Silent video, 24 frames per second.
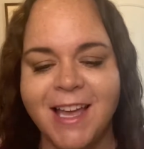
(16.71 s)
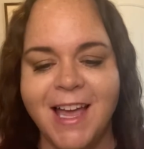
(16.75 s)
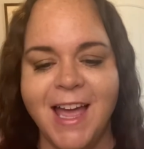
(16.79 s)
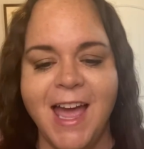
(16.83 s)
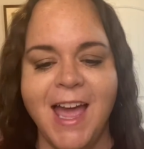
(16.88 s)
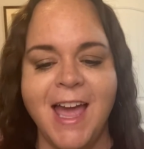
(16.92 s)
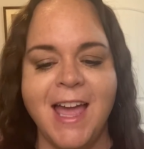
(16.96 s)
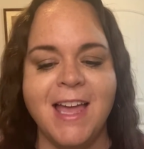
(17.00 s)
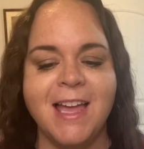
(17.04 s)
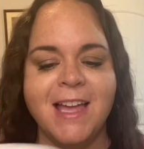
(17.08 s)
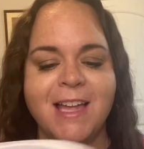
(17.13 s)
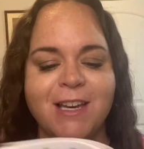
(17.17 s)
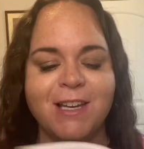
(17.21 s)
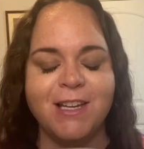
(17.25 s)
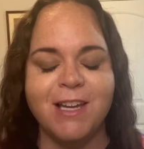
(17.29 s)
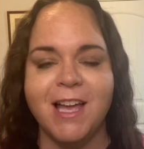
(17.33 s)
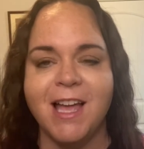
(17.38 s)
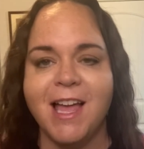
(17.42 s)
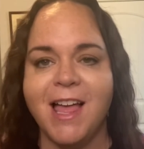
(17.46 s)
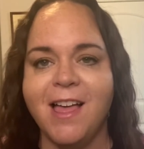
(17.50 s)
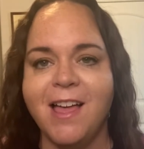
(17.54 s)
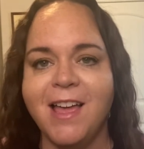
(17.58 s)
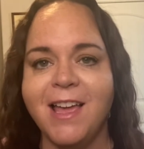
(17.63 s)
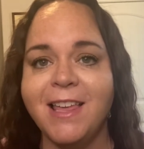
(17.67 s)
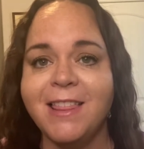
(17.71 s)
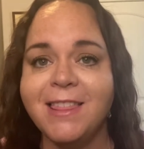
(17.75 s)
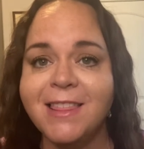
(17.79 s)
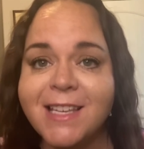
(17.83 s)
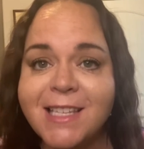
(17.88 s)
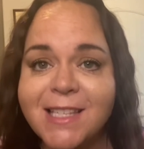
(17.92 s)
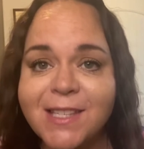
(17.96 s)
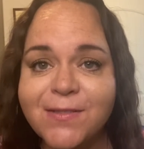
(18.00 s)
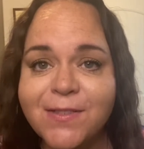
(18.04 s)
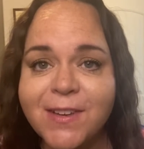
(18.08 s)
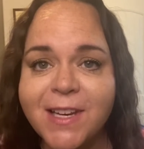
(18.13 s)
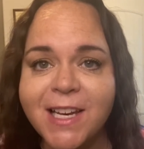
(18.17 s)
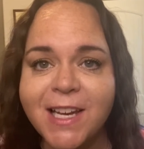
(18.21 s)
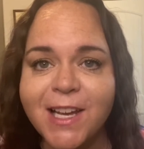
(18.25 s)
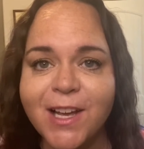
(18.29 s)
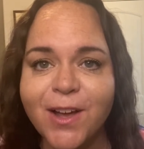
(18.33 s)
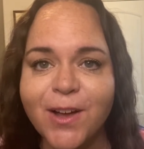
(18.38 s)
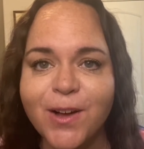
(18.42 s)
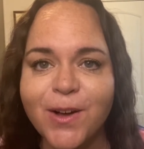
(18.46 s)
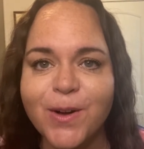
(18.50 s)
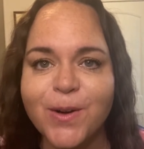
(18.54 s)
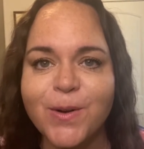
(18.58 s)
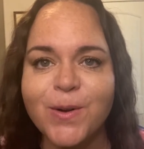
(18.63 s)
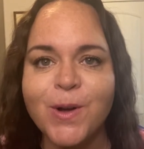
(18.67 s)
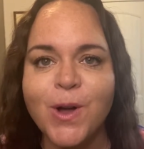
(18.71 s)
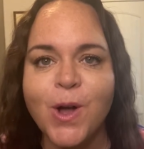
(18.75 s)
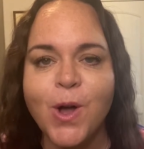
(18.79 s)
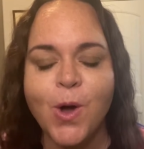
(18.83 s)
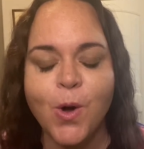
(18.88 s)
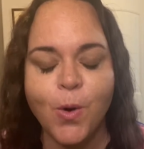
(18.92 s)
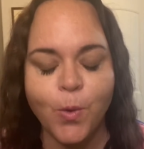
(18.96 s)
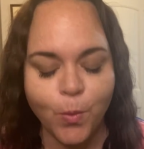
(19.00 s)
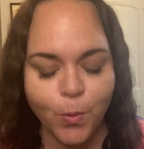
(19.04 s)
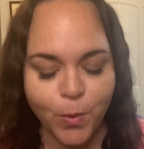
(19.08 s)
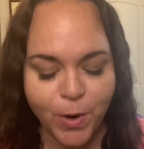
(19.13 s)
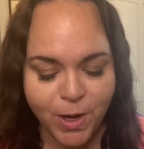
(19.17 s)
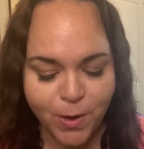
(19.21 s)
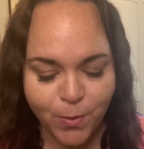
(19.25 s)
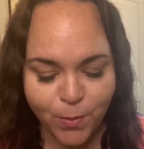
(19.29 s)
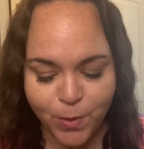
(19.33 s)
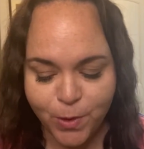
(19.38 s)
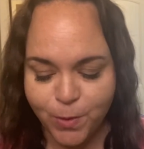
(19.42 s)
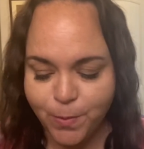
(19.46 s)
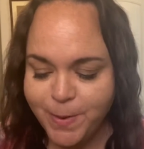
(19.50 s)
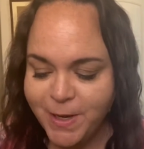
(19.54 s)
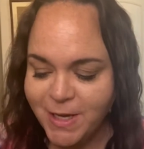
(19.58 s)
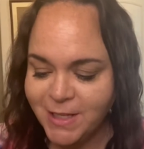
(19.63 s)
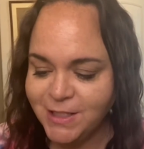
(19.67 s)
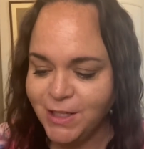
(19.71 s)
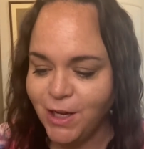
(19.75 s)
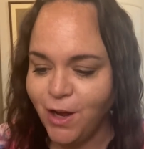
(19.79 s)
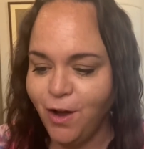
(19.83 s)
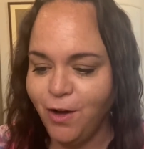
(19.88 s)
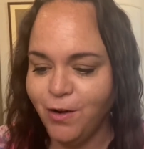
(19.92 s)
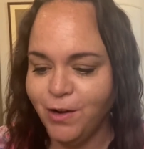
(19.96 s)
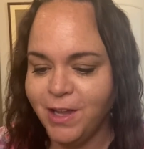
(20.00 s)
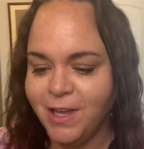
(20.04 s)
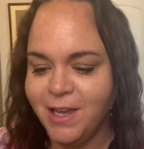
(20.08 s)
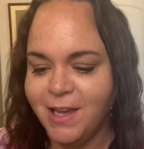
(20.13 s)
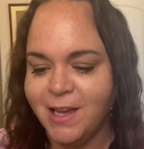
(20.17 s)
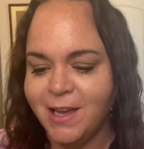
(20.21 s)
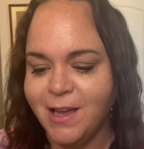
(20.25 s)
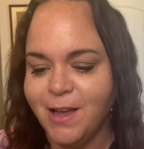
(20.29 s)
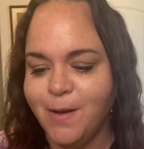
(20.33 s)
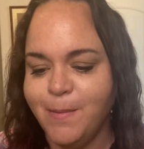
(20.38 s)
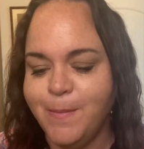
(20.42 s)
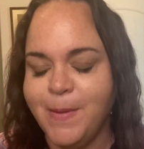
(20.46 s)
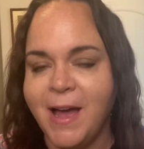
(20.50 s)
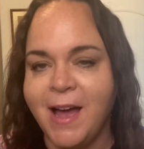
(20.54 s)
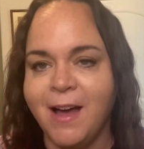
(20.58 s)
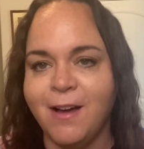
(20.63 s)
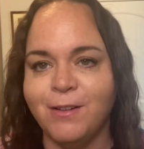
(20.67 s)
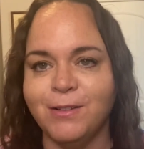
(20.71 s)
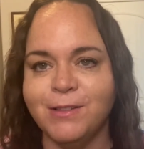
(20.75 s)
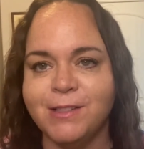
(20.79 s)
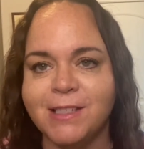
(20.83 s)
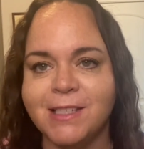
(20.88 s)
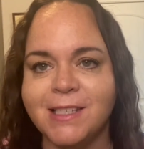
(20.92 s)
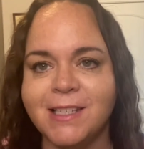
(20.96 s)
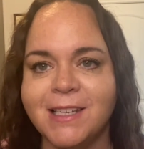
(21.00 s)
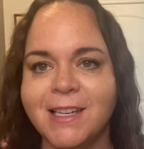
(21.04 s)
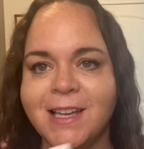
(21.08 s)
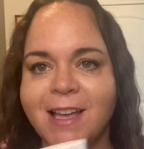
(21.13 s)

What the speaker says: And in this video, we will be talking about